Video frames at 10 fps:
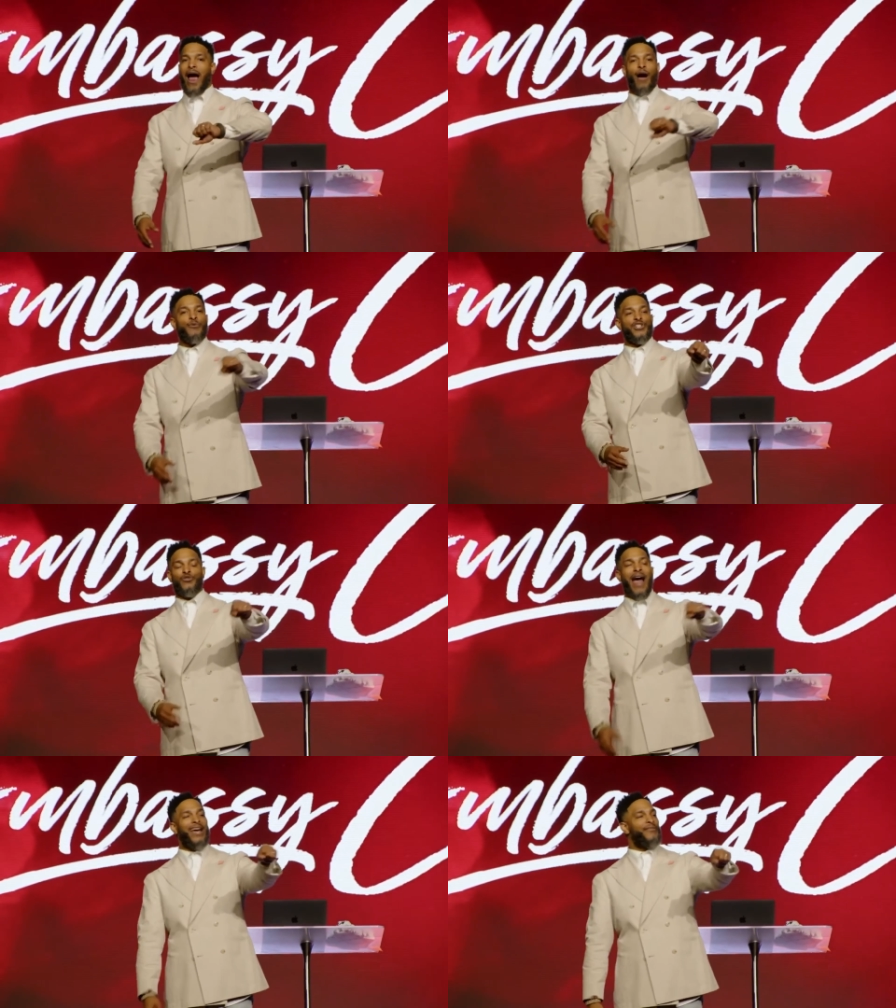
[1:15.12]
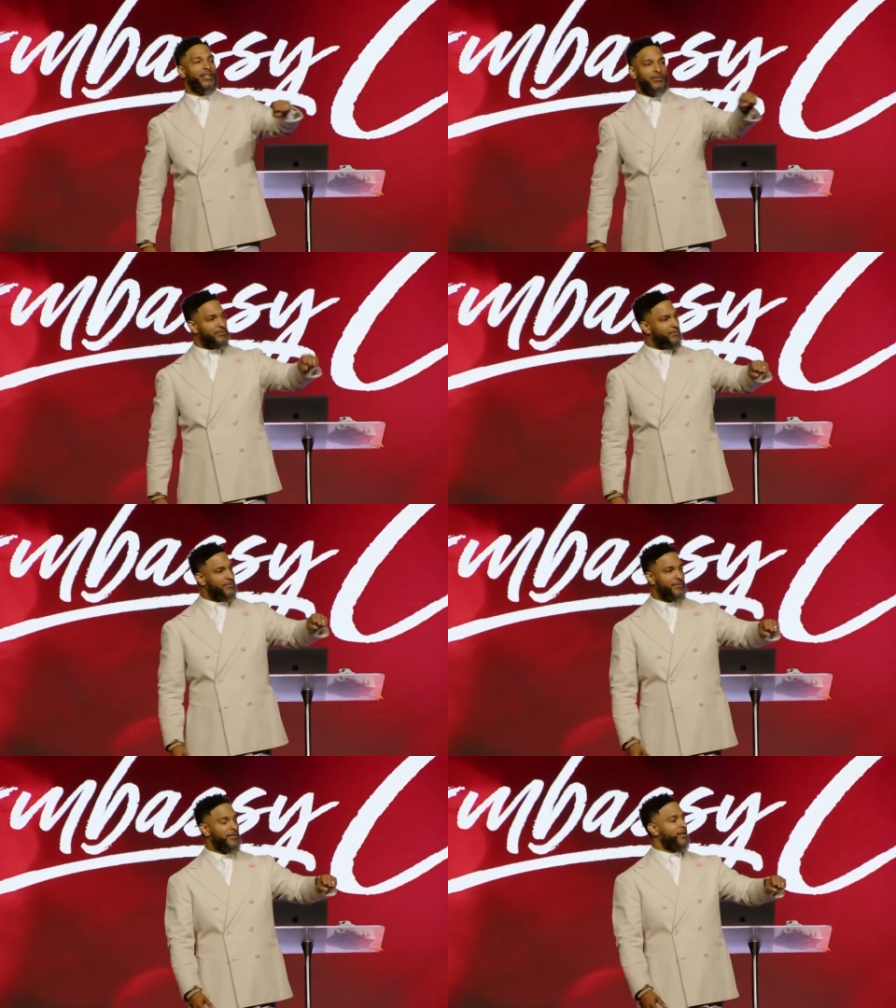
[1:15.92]
I was driving
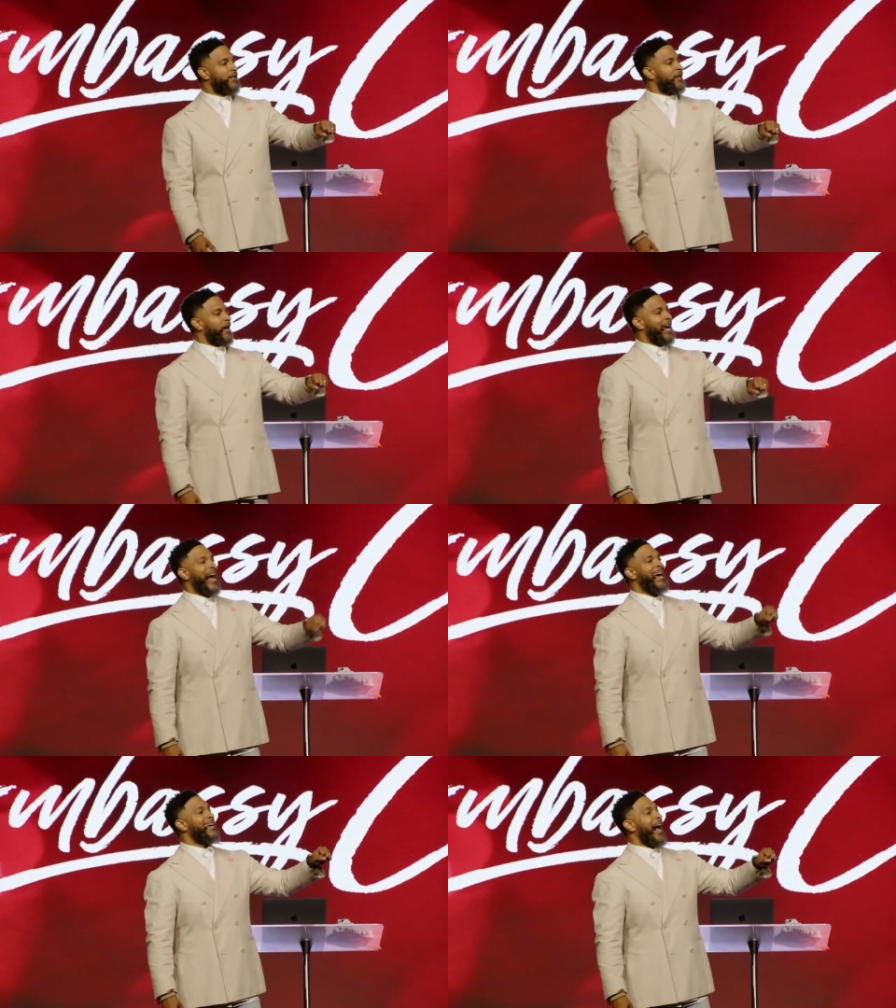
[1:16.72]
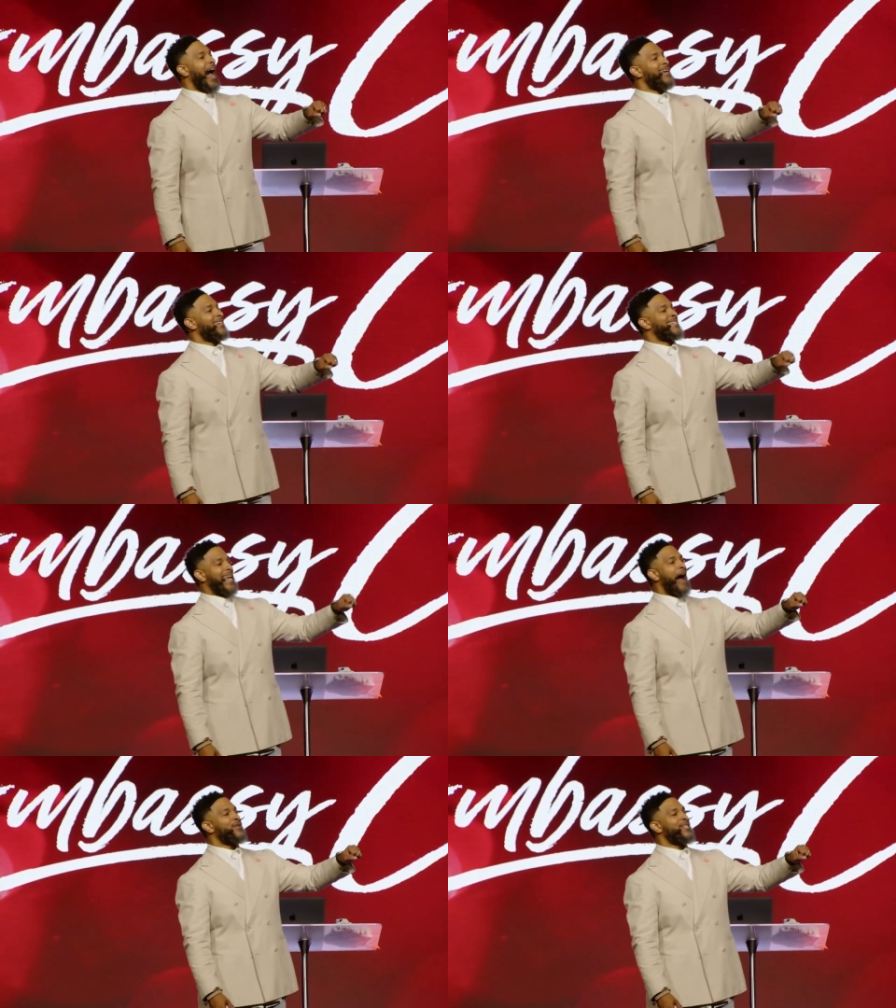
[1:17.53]
and I, I,
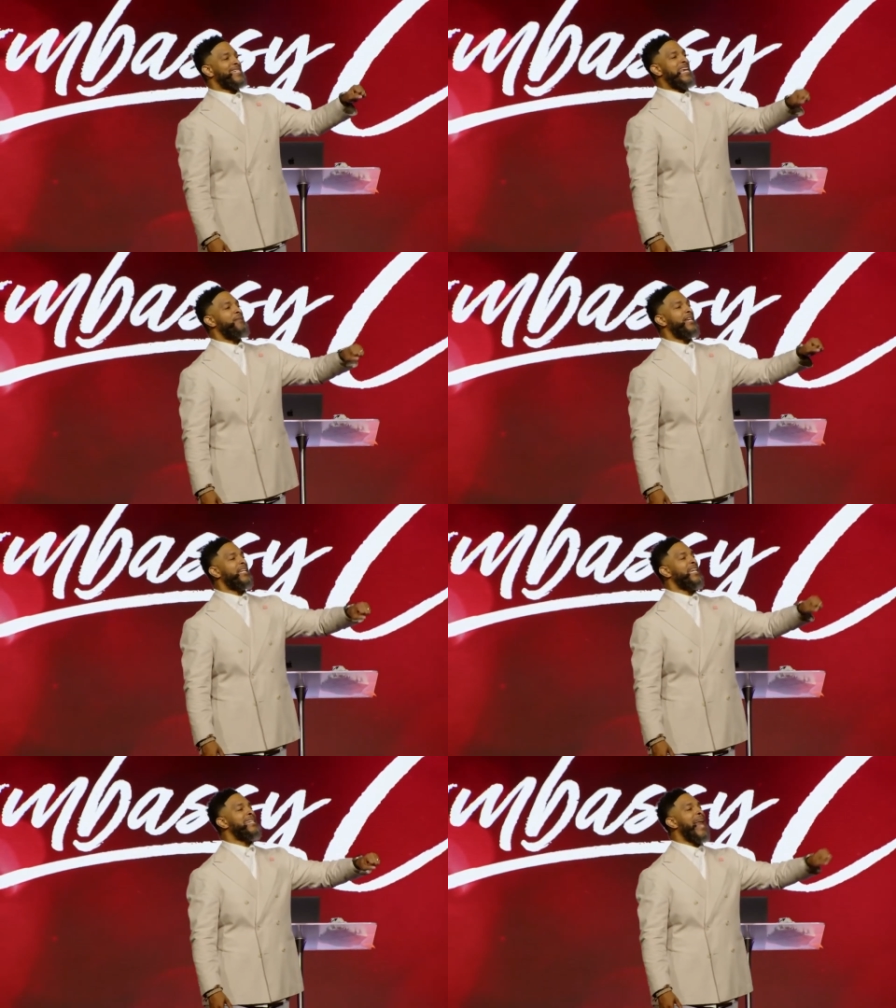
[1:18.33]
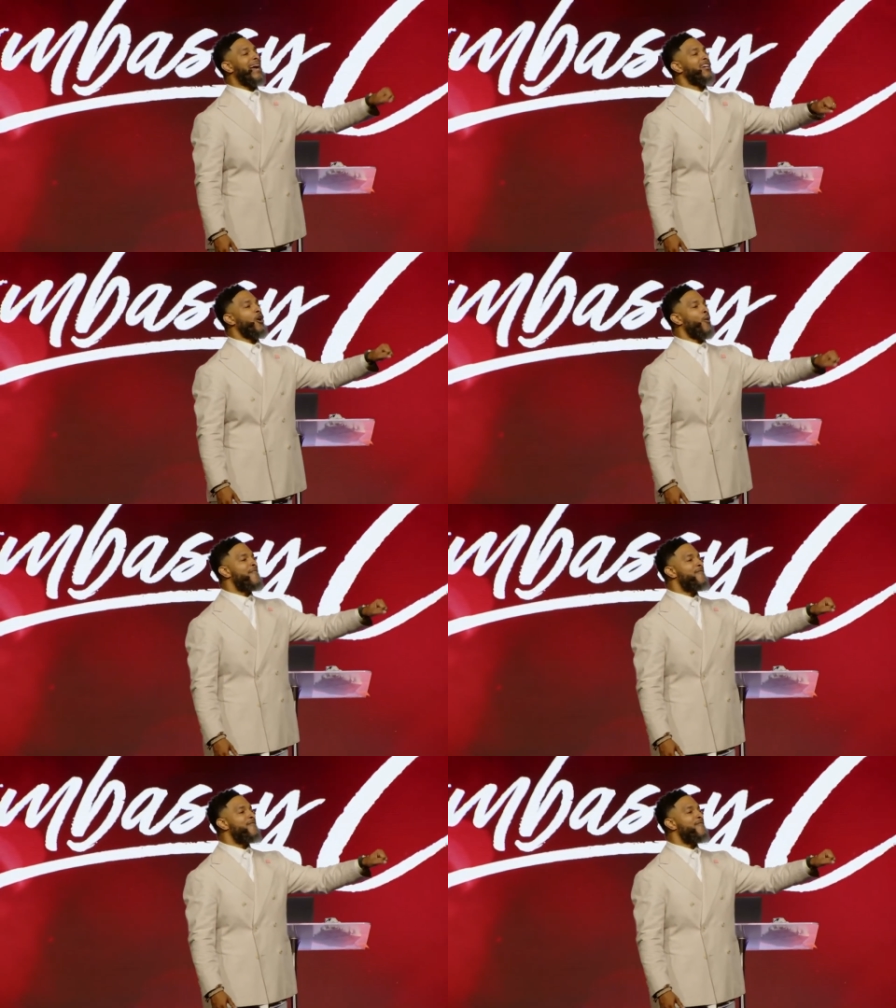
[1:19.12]
I was seemingly not going